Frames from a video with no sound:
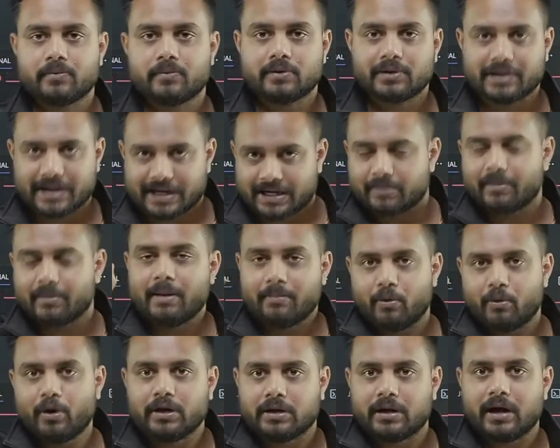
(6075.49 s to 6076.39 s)
Getting my
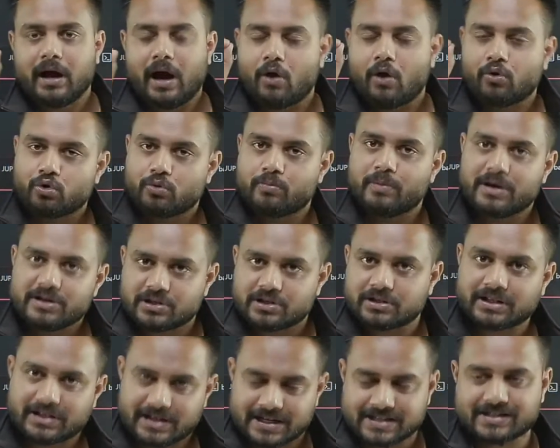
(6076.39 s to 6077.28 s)
point, how to mention the
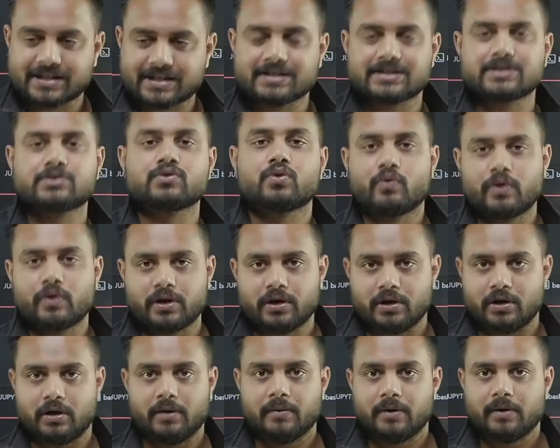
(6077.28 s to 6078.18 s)
test cases over
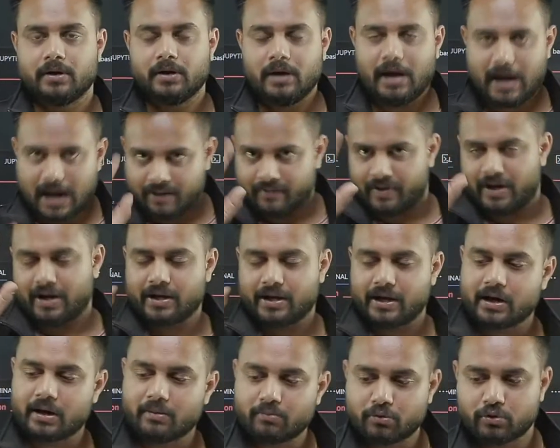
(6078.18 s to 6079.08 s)
here? I will again
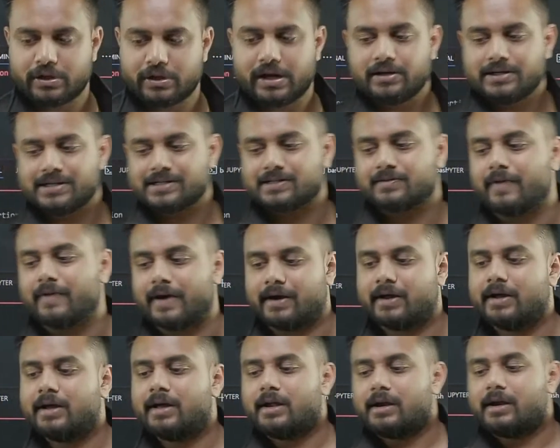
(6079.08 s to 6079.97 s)
come to that. Just wait.
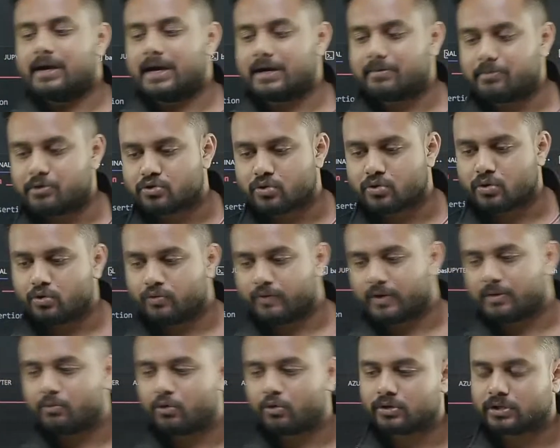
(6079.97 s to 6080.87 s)
Let me show you one
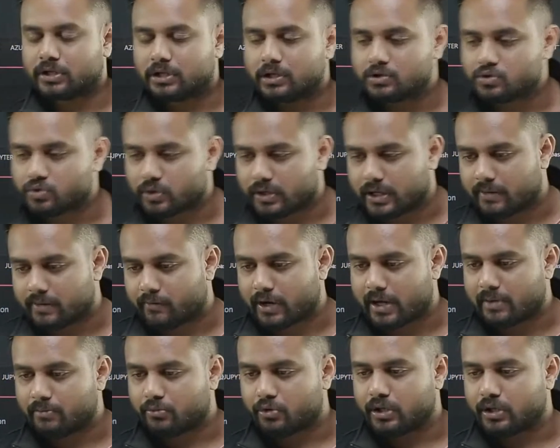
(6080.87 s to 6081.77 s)
more thing. So here what
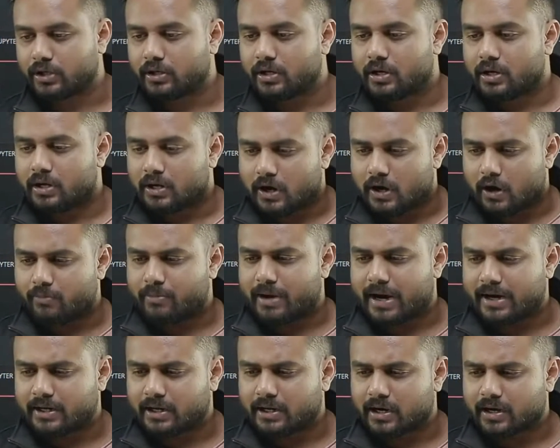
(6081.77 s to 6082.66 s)
I'm doing. Now I'm
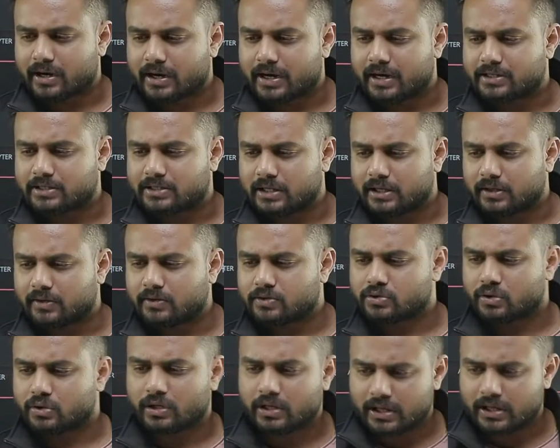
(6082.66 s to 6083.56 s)
writing a correct thing.
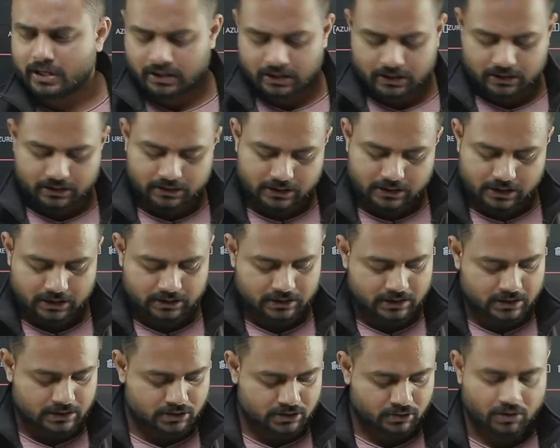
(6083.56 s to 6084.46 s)
So here 3
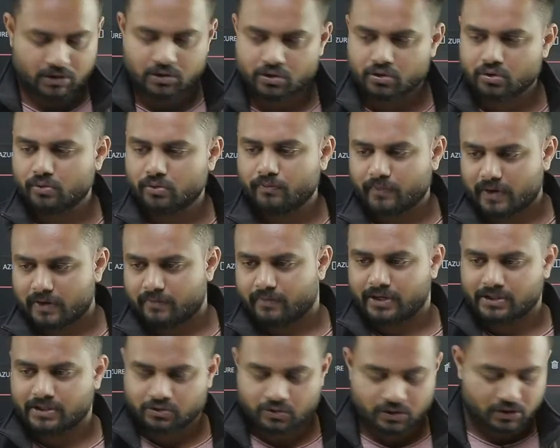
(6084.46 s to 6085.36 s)
is equal to
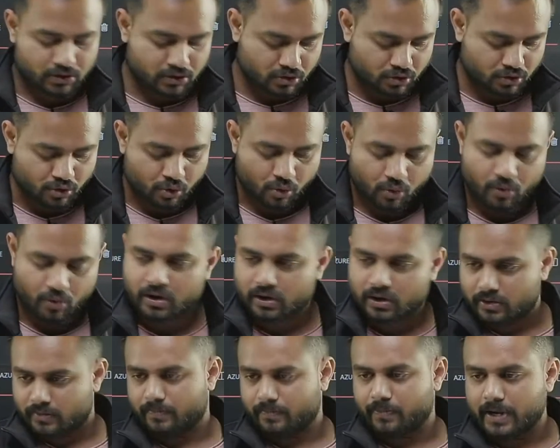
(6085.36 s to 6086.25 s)
1 is equal to 2.
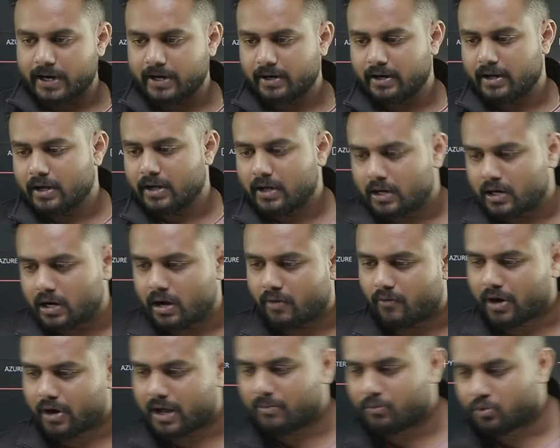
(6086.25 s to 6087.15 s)
Right? Now
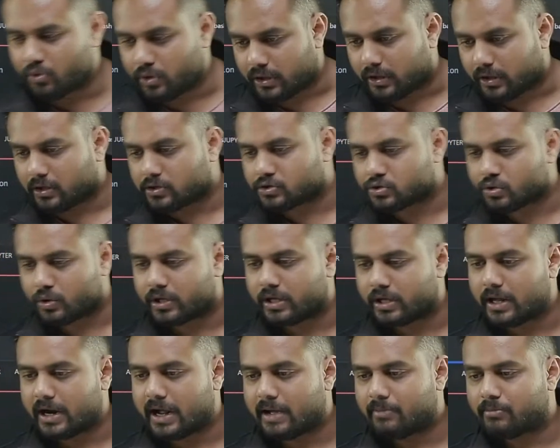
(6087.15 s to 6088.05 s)
what I'm doing. So
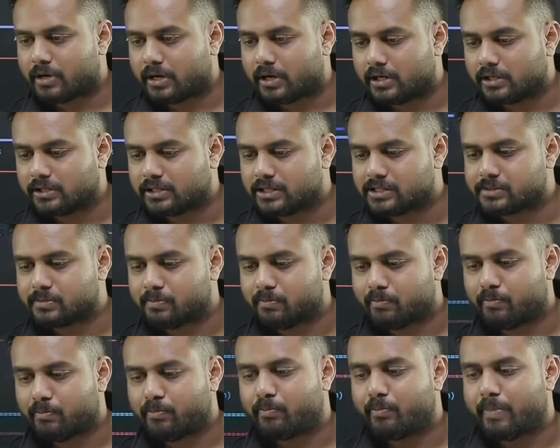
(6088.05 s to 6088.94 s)
here I'm running this
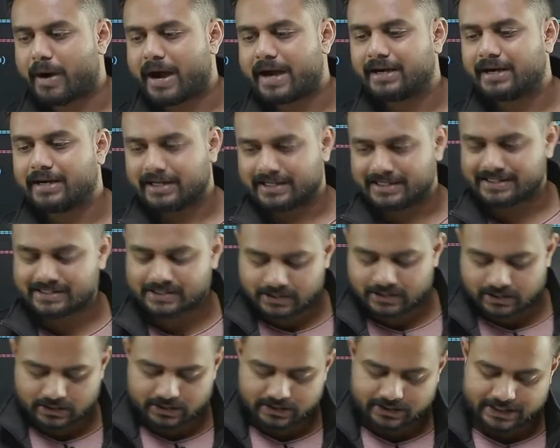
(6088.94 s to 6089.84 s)
pytest
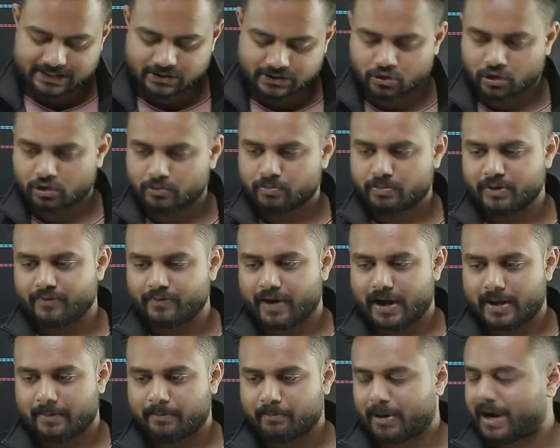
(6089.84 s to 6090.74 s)
test.py
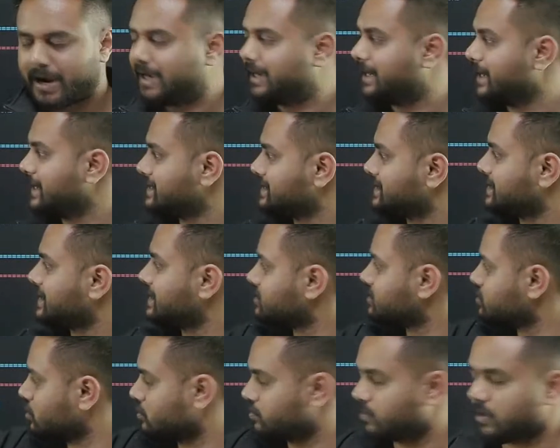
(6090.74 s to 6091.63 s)
pytest
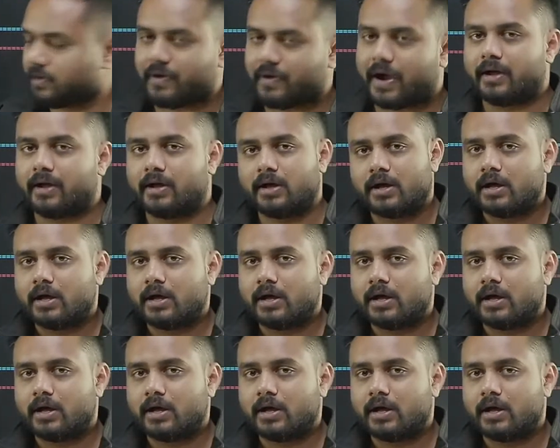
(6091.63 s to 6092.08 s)
test.py.